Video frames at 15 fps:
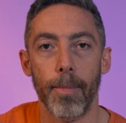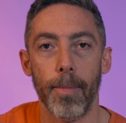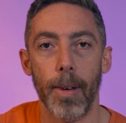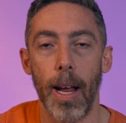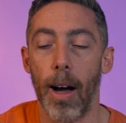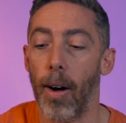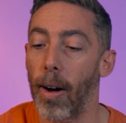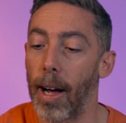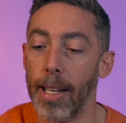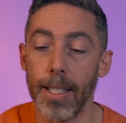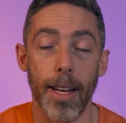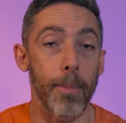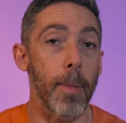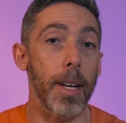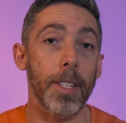Now, as
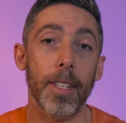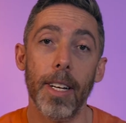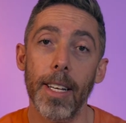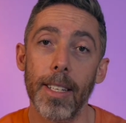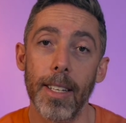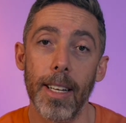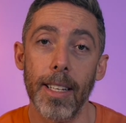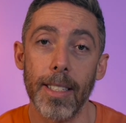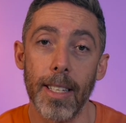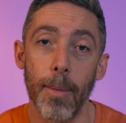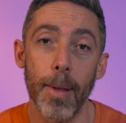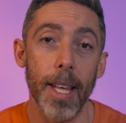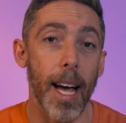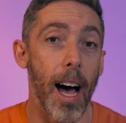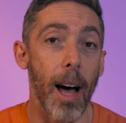I mentioned in some
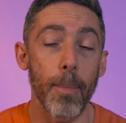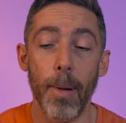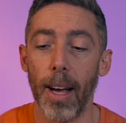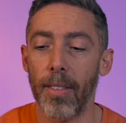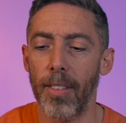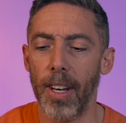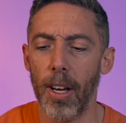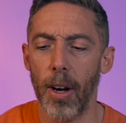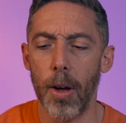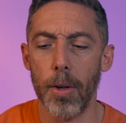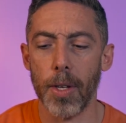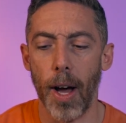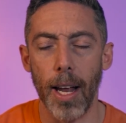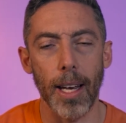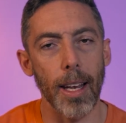of the Ardbeg
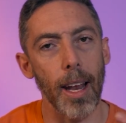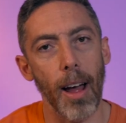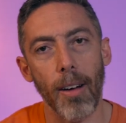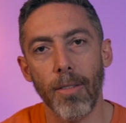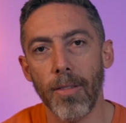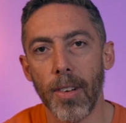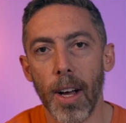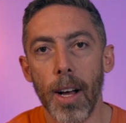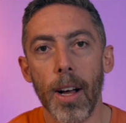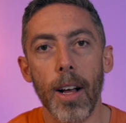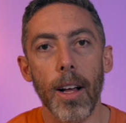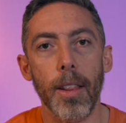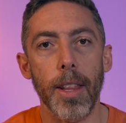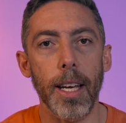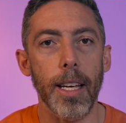videos, I love
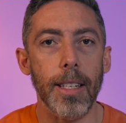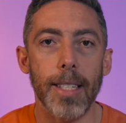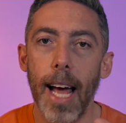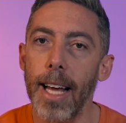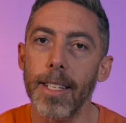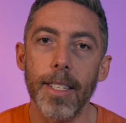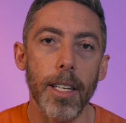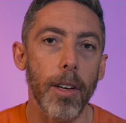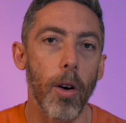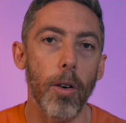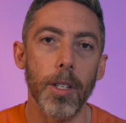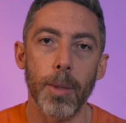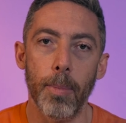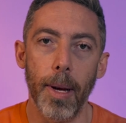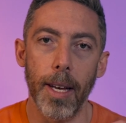the tasting
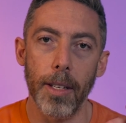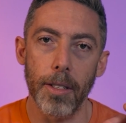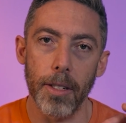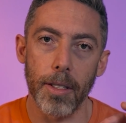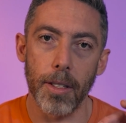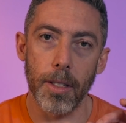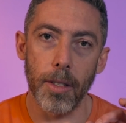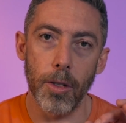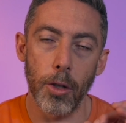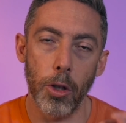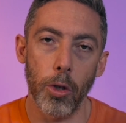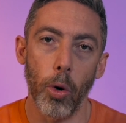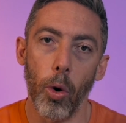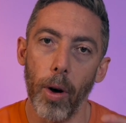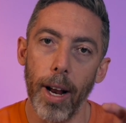notes being just
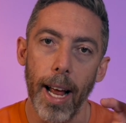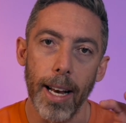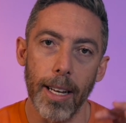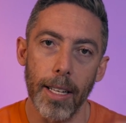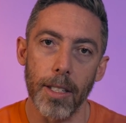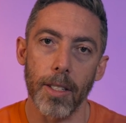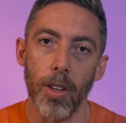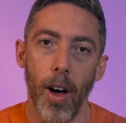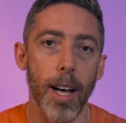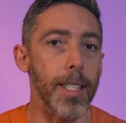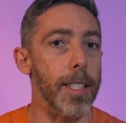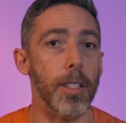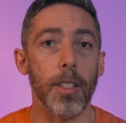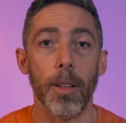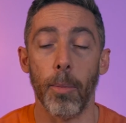short and concise
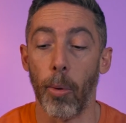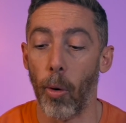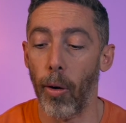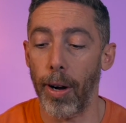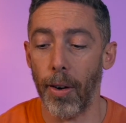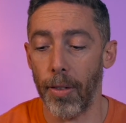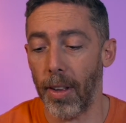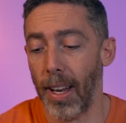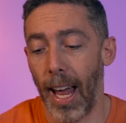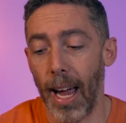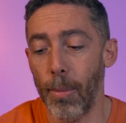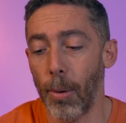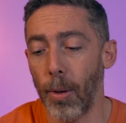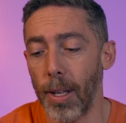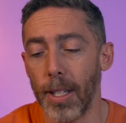and to the point on the
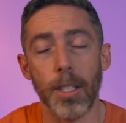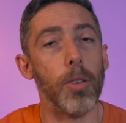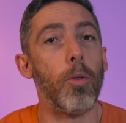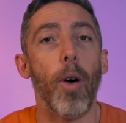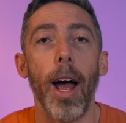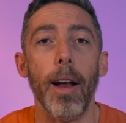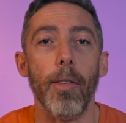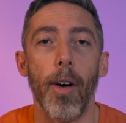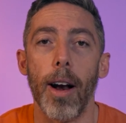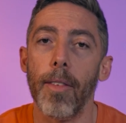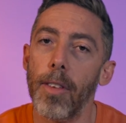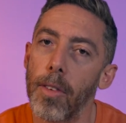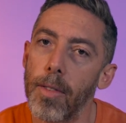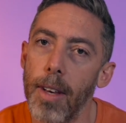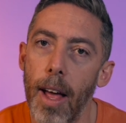label. It's great, right?
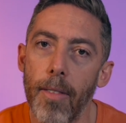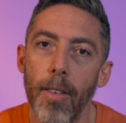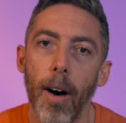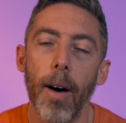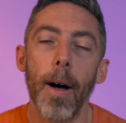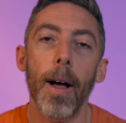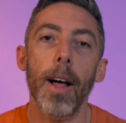If you've never